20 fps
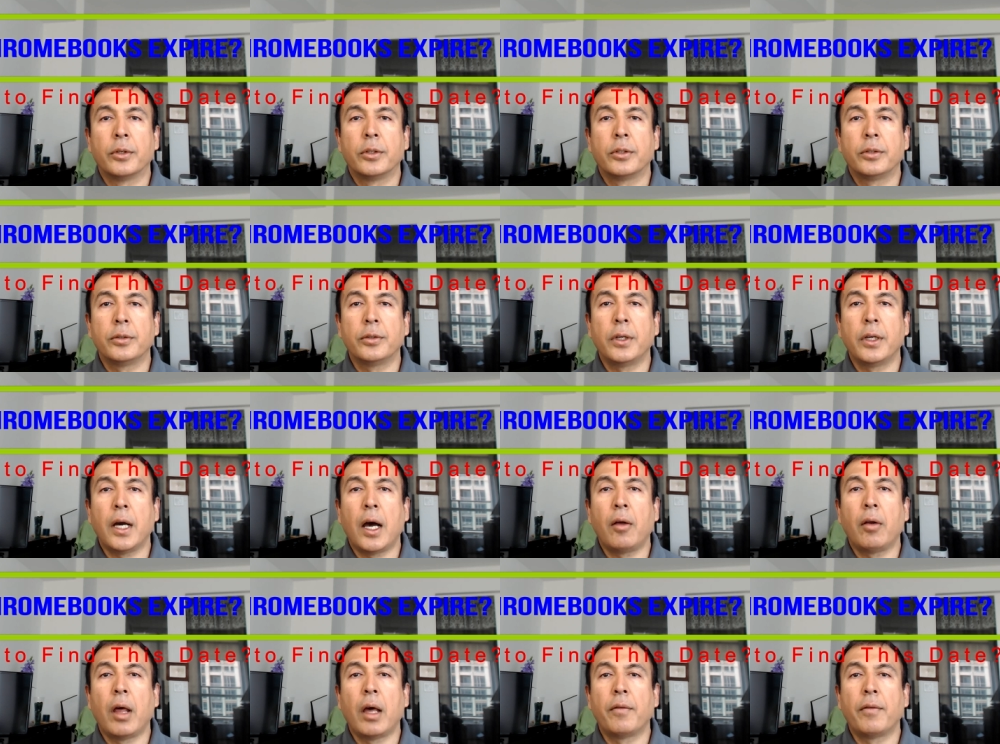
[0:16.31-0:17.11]
Today
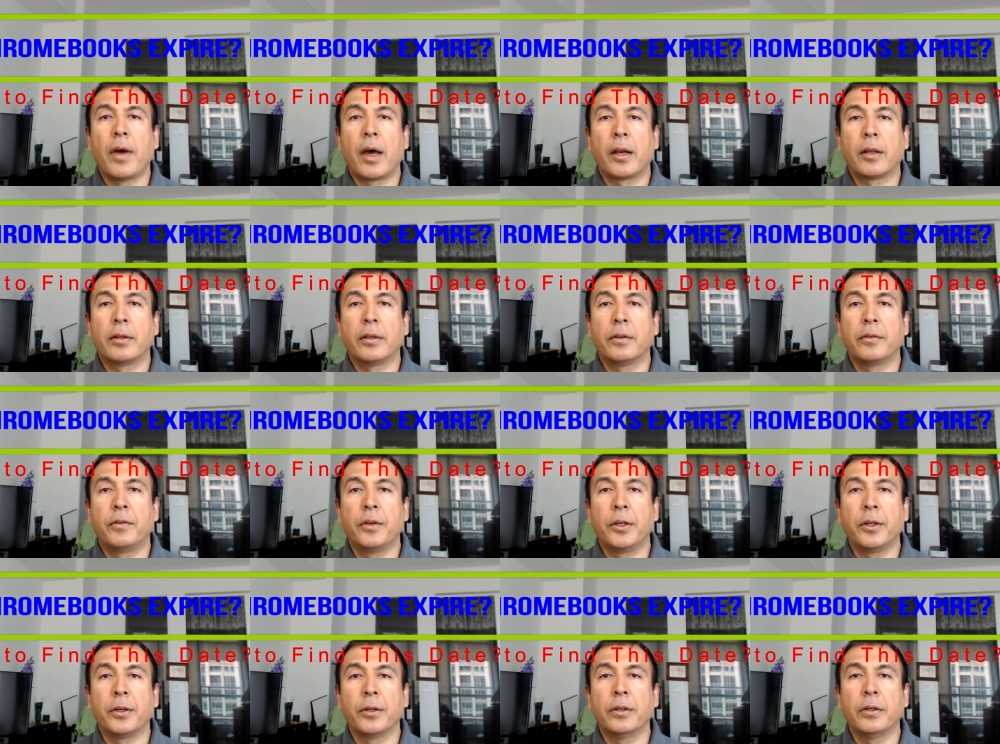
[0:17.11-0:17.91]
I'll have another
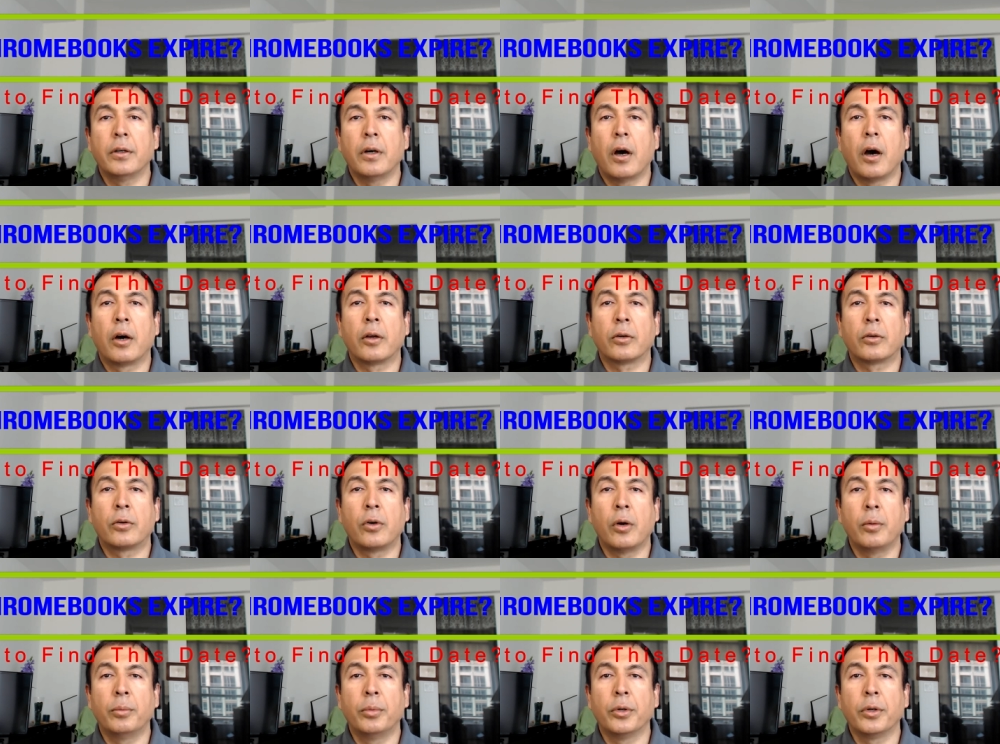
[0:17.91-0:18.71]
video on
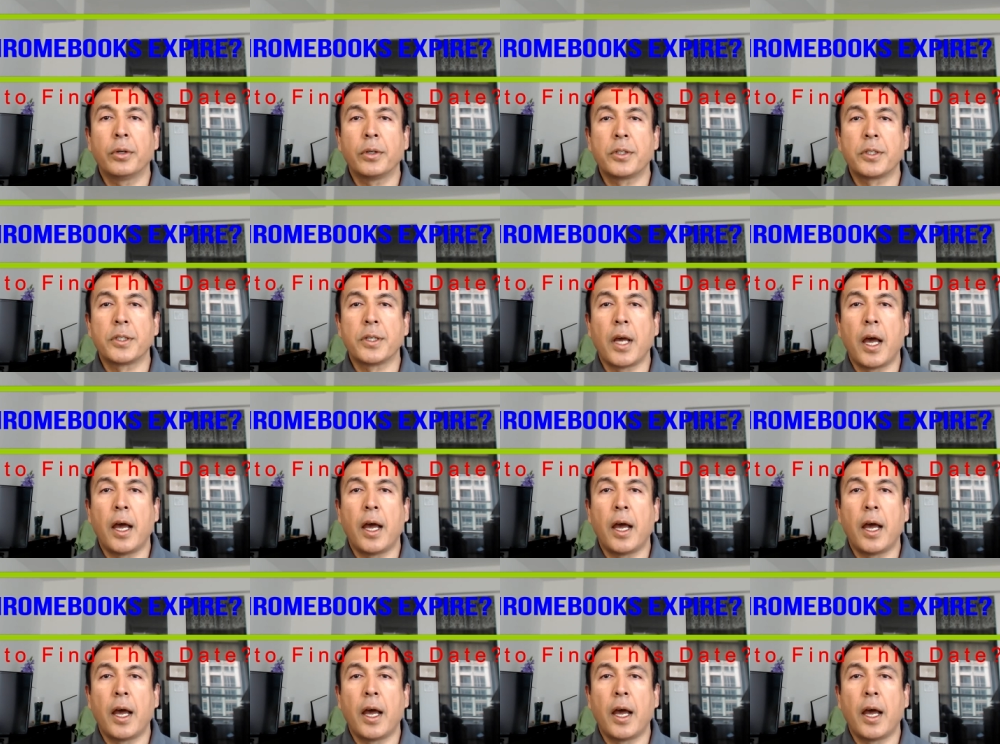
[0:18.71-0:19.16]
Chromebooks,